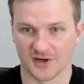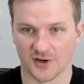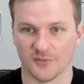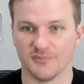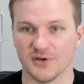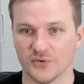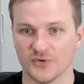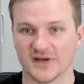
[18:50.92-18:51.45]

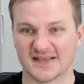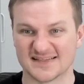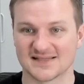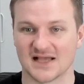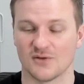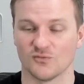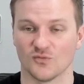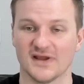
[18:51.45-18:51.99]
building
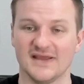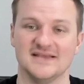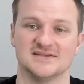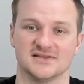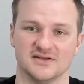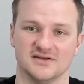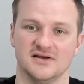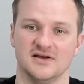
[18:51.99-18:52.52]
some
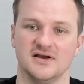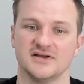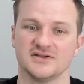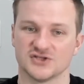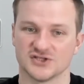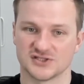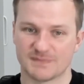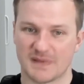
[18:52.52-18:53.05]
reason to
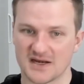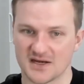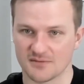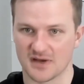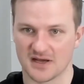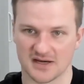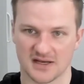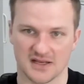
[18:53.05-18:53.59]
spend
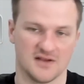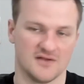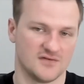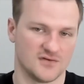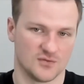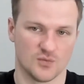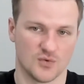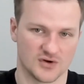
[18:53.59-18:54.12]
money, to
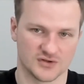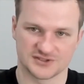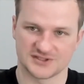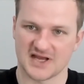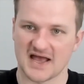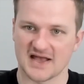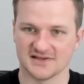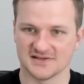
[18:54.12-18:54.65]
watch
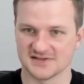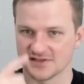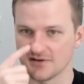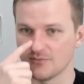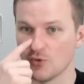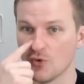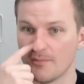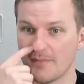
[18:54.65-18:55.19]
ads, and a
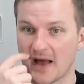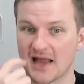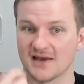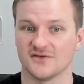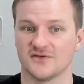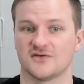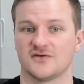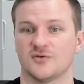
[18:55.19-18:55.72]
more
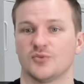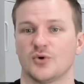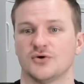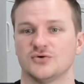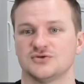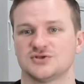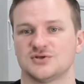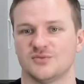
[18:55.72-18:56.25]
balanced
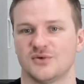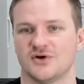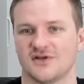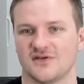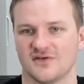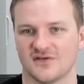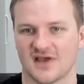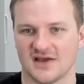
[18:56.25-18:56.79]
approach to
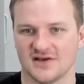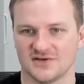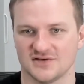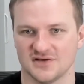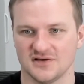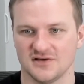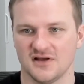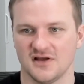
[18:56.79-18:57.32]

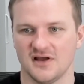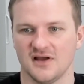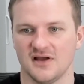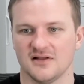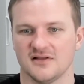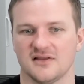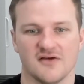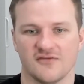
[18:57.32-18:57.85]
monetization
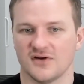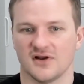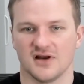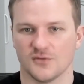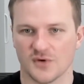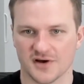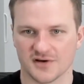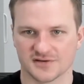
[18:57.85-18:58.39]
definitely
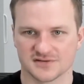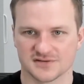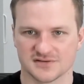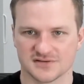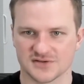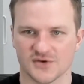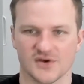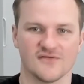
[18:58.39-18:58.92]
works.
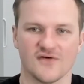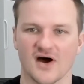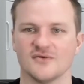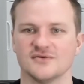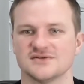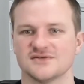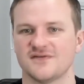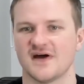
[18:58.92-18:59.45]
So if I
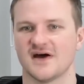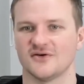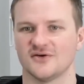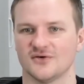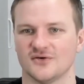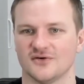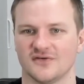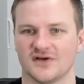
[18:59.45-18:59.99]
was a
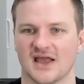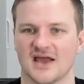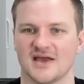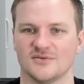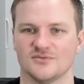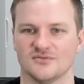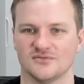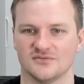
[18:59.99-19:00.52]
founder of a
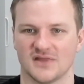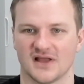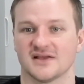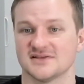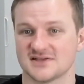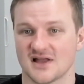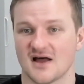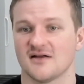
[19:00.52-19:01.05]
game, like a
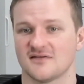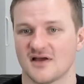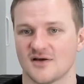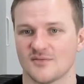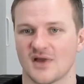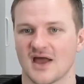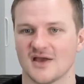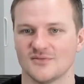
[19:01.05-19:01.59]

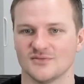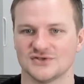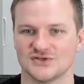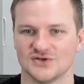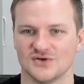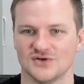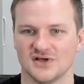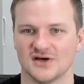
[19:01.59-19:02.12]
startup game
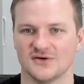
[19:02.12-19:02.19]
studio